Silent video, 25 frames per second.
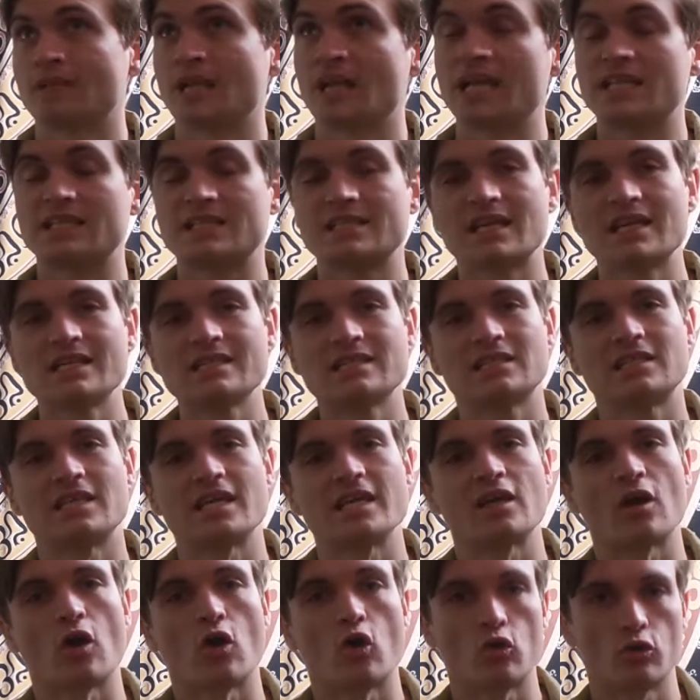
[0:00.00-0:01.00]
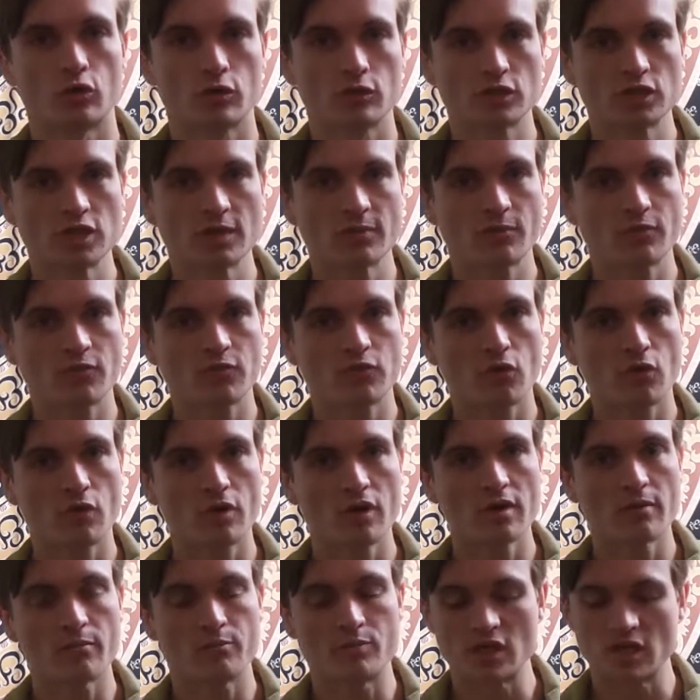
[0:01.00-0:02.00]
It's nice to take ownership for
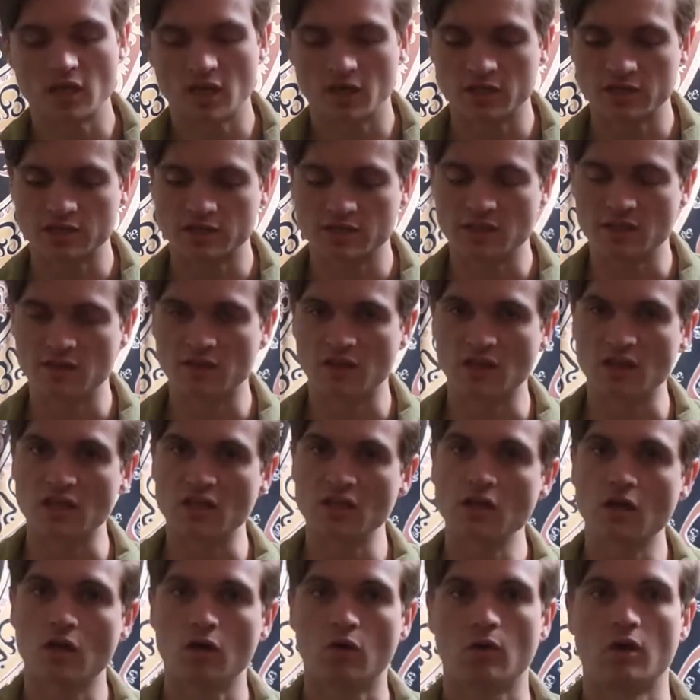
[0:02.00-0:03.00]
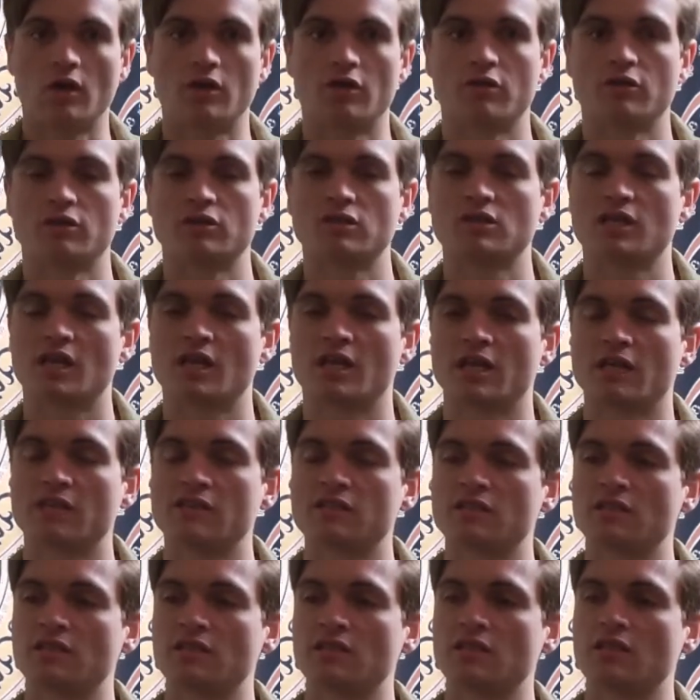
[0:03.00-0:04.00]
it, because then the ego
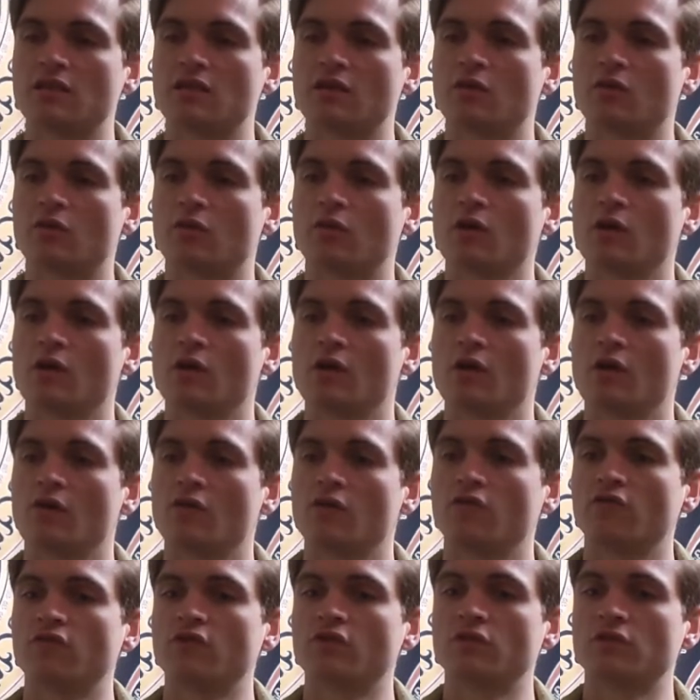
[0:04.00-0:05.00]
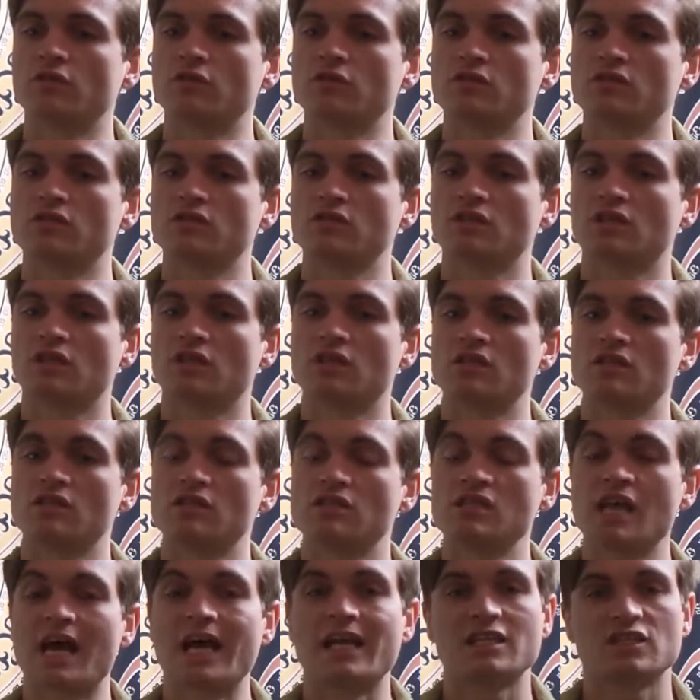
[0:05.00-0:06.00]
understands, the ego feels
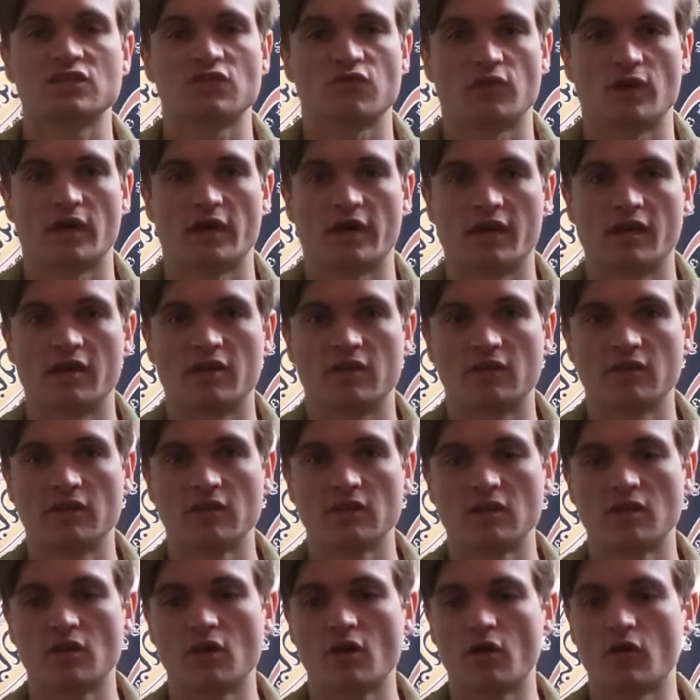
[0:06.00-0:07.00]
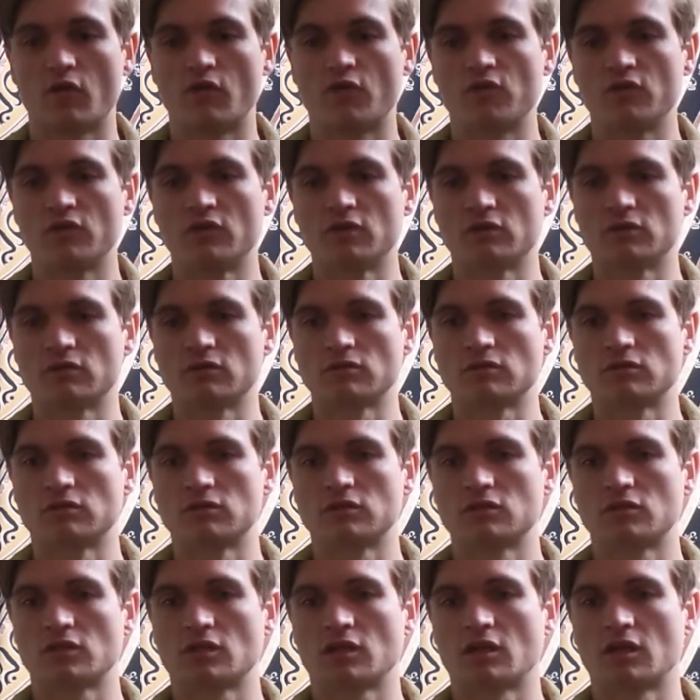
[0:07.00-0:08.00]
satisfied, the ego
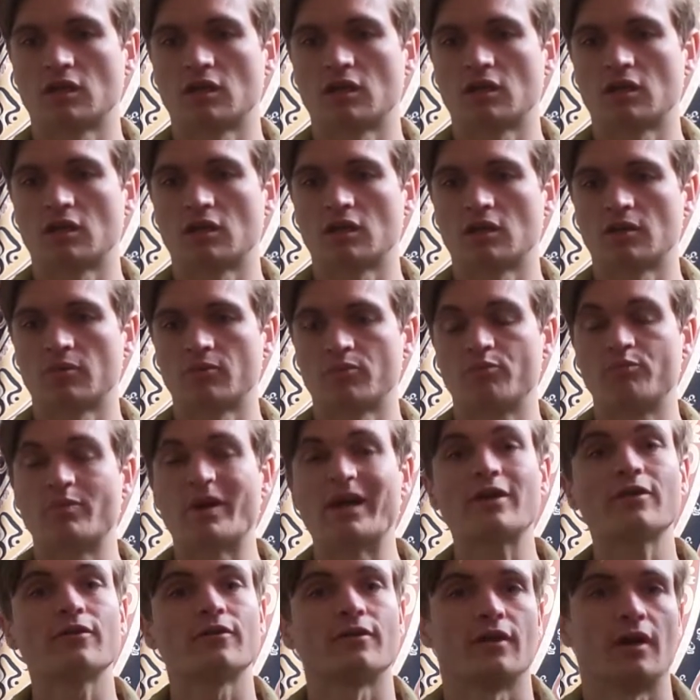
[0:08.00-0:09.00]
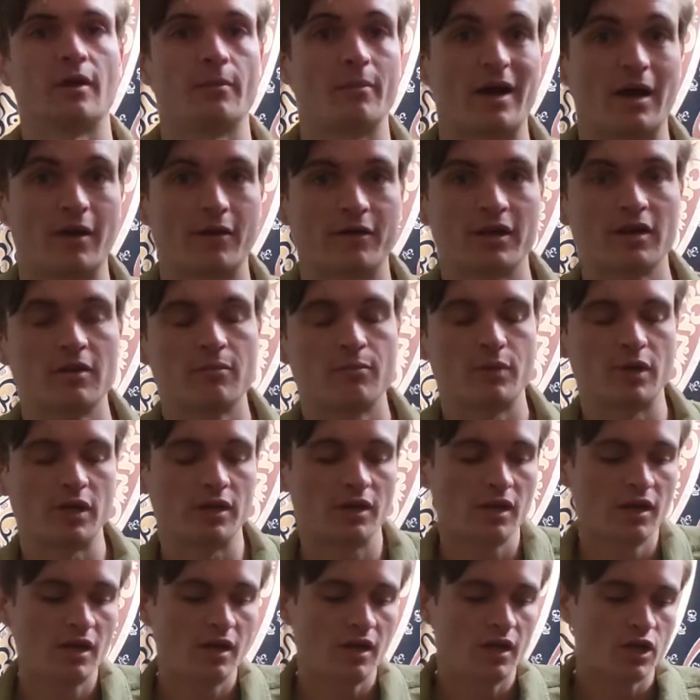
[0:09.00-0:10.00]
feels better about it, but
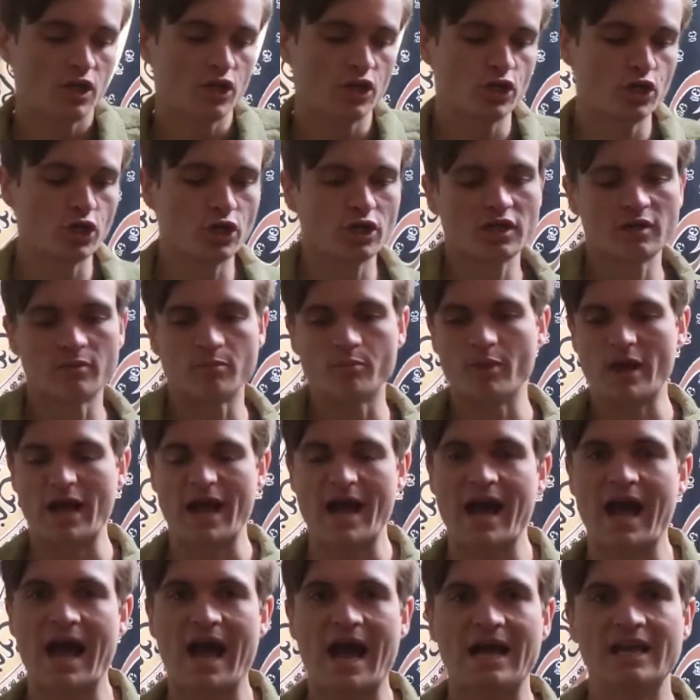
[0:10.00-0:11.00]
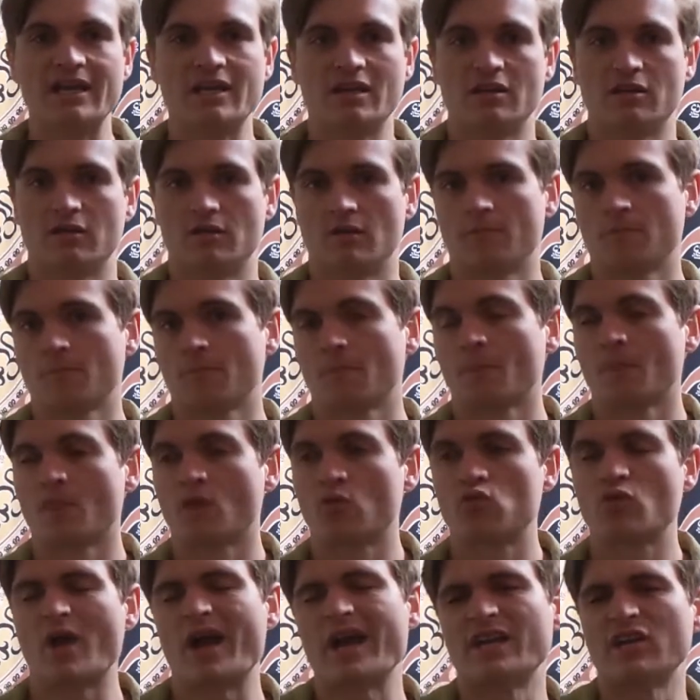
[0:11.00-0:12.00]
good and bad and
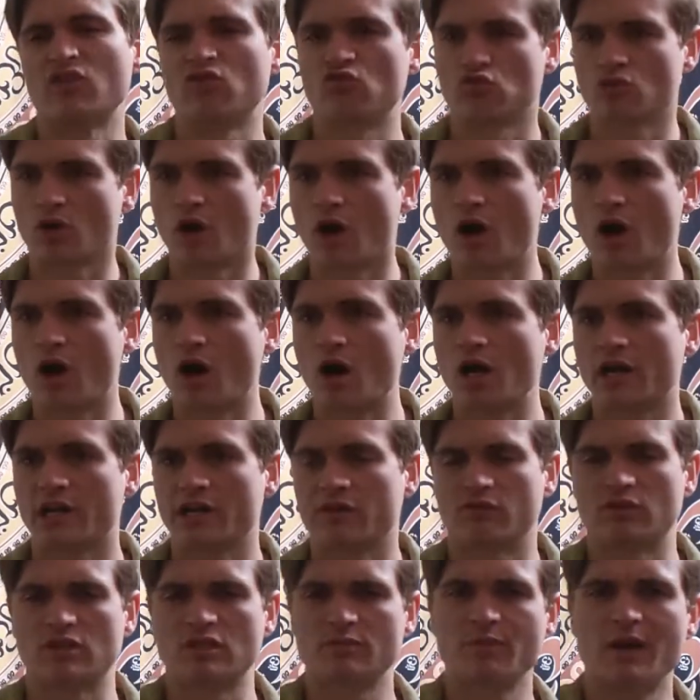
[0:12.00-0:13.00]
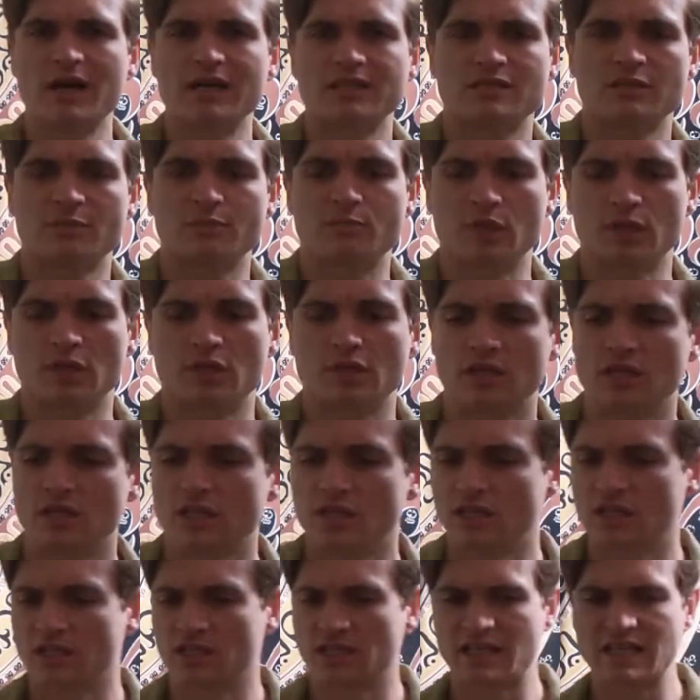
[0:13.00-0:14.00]
right and wrong and
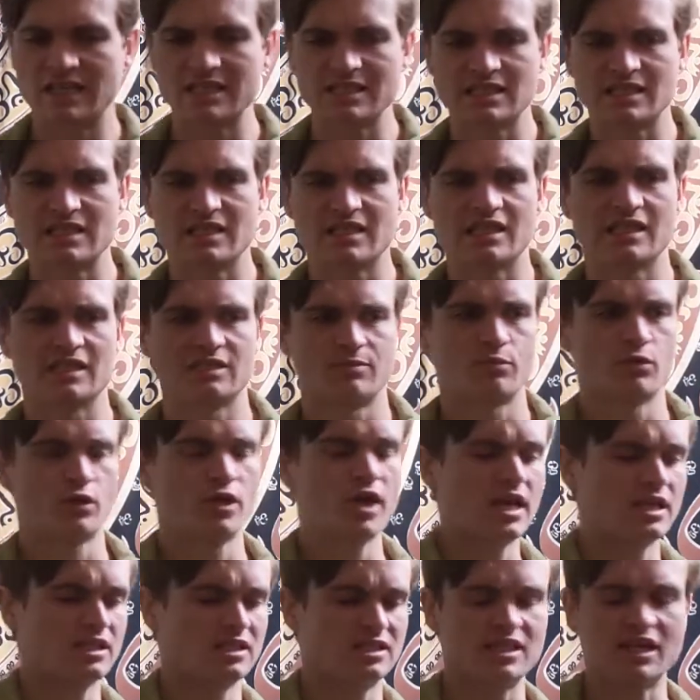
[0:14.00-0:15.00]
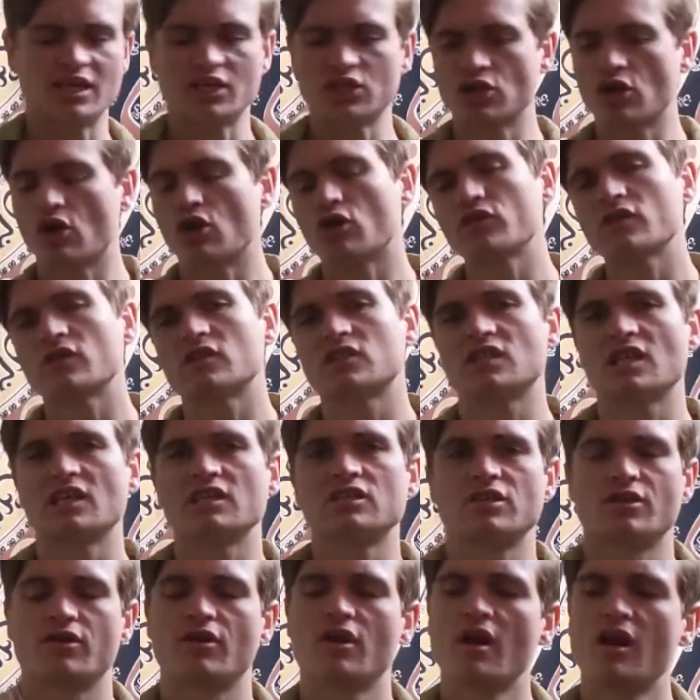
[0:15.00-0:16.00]
responsibility and laziness, procrastination, all these
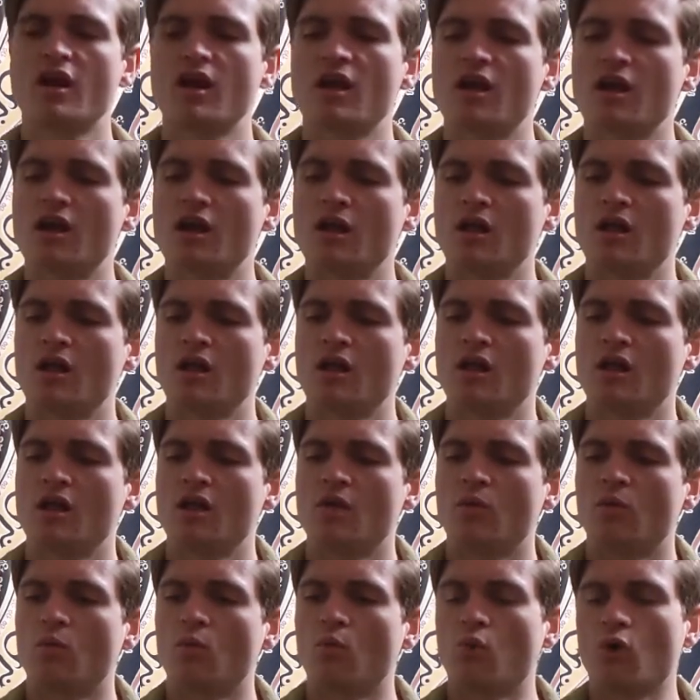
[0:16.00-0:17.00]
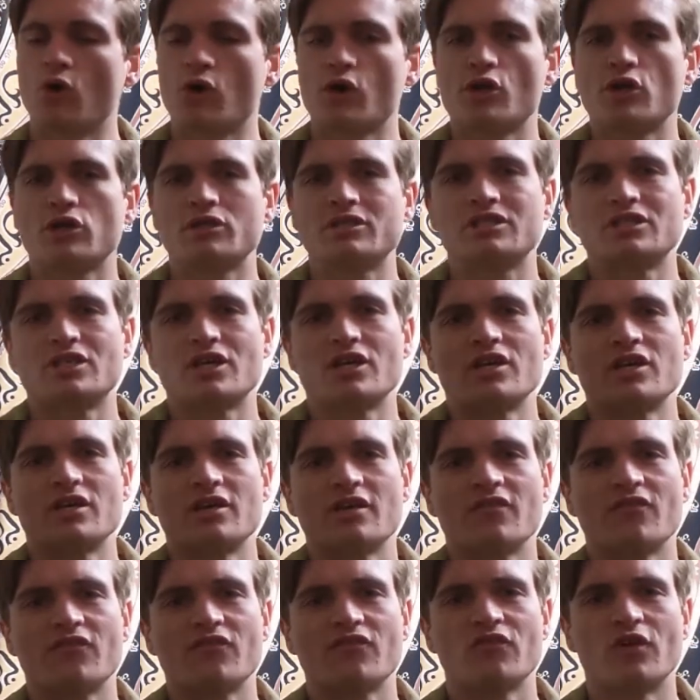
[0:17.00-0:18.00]
things are words
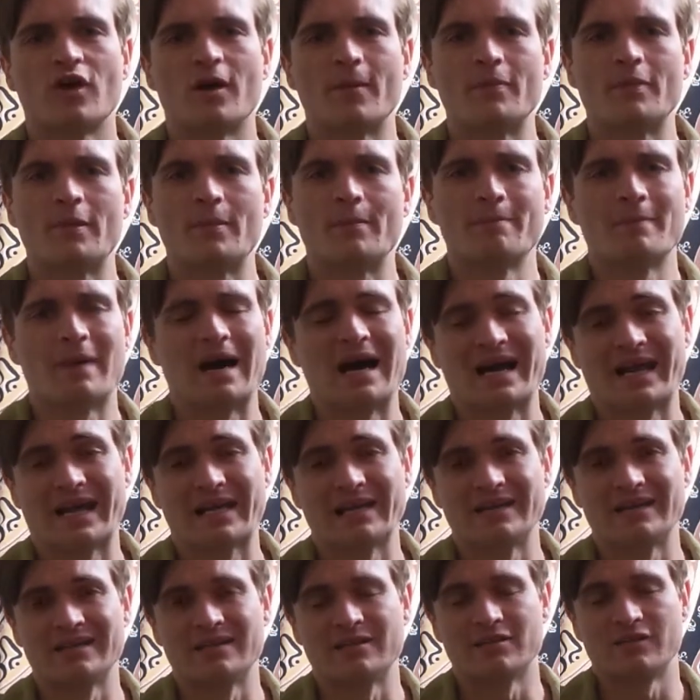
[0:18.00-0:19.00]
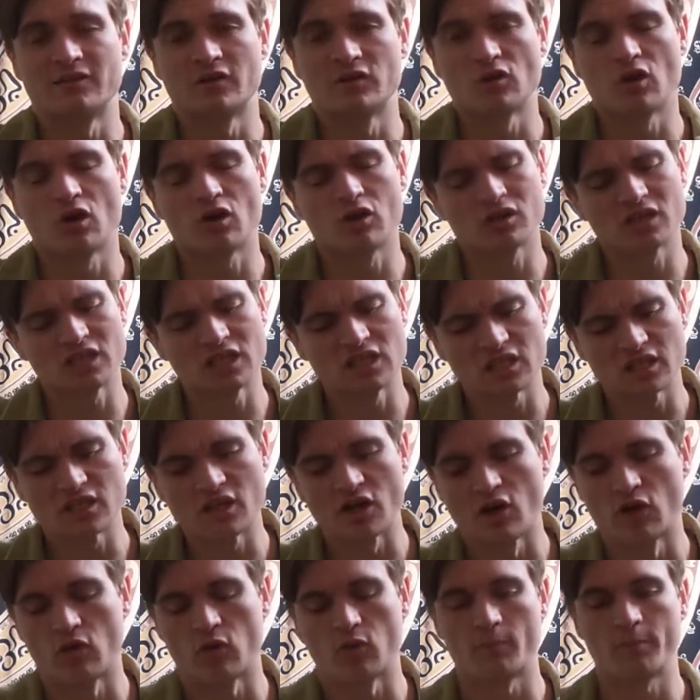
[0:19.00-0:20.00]
from the mind. They're all
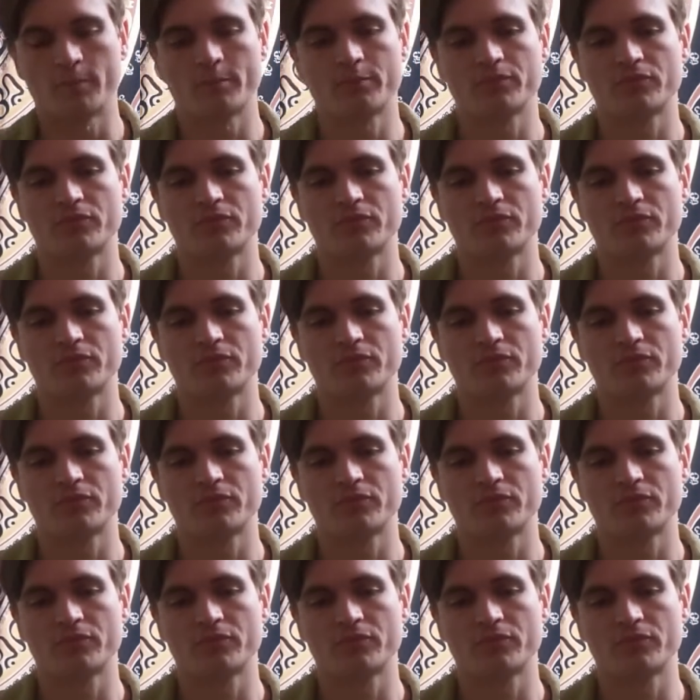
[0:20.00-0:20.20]
ego.